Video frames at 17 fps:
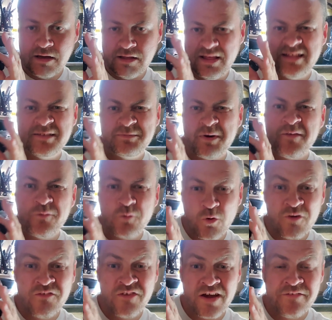it's about
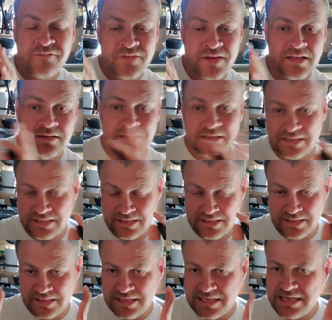four or five feet
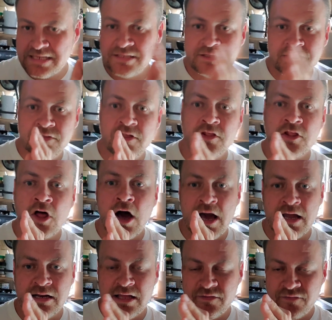into the
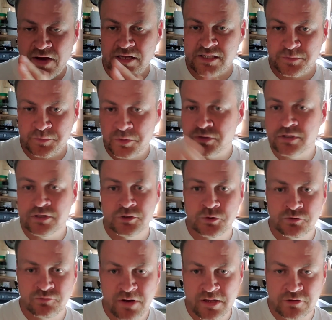lot if I just pulled
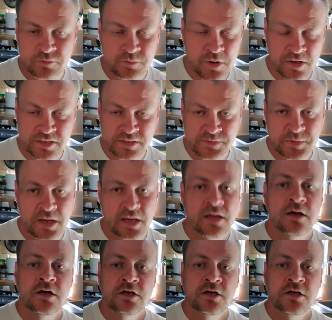into a regular parking spot.